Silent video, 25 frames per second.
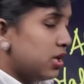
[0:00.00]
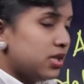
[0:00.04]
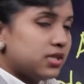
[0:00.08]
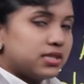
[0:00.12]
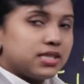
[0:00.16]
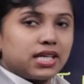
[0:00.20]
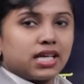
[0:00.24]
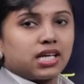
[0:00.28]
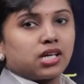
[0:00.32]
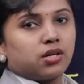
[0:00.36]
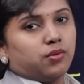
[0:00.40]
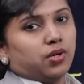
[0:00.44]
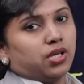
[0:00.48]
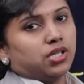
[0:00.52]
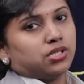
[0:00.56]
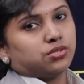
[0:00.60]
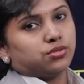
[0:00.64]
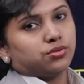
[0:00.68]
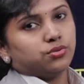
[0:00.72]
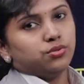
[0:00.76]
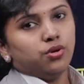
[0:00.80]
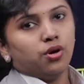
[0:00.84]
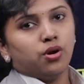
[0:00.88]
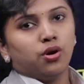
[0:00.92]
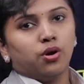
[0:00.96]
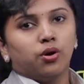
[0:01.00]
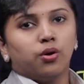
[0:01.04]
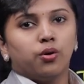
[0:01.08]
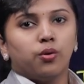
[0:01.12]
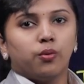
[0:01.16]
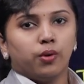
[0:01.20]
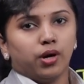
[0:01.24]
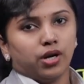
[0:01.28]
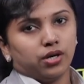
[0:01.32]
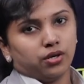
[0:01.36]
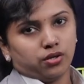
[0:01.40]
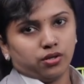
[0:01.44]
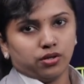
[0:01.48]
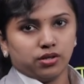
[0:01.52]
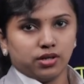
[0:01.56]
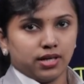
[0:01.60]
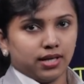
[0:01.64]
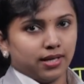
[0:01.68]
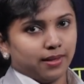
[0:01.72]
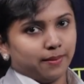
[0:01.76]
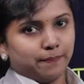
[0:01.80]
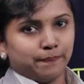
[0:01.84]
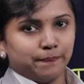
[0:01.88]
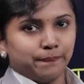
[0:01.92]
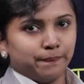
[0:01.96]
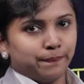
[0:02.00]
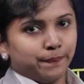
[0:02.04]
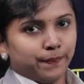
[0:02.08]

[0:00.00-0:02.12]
is equal to 1 only.